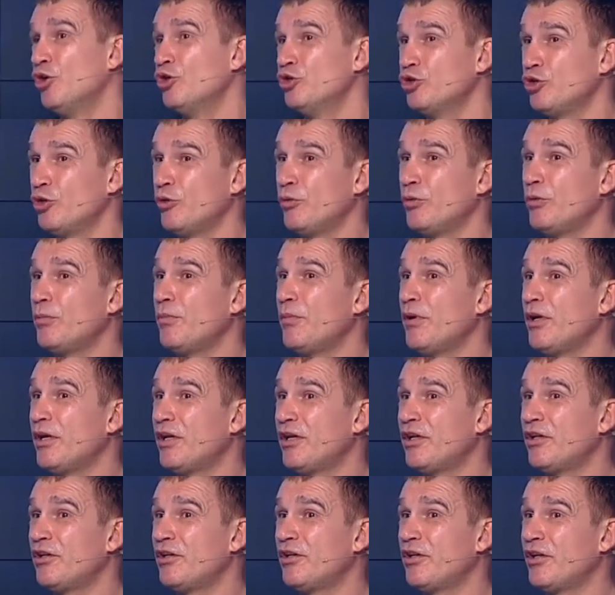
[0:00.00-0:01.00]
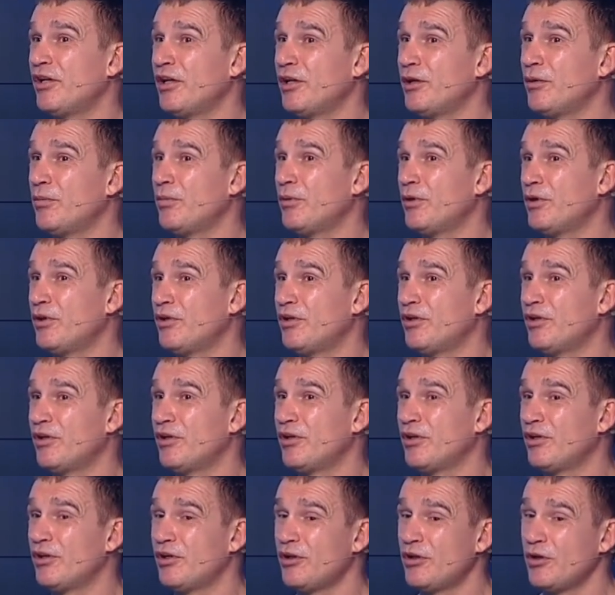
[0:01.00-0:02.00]
So we make it a little bit,
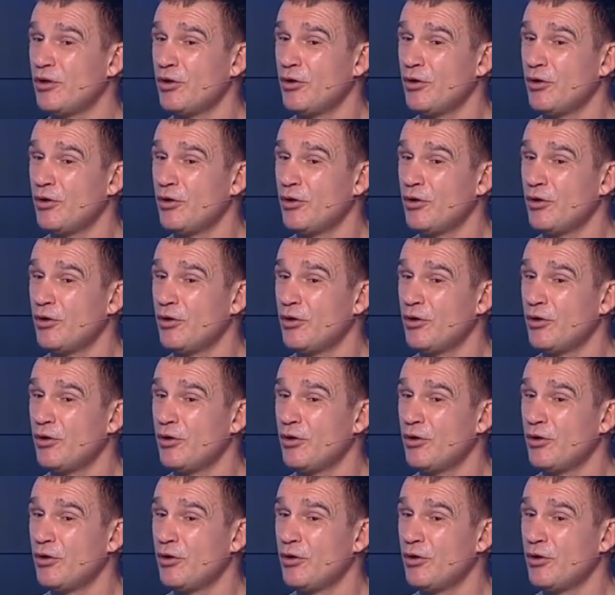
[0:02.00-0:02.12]
uh,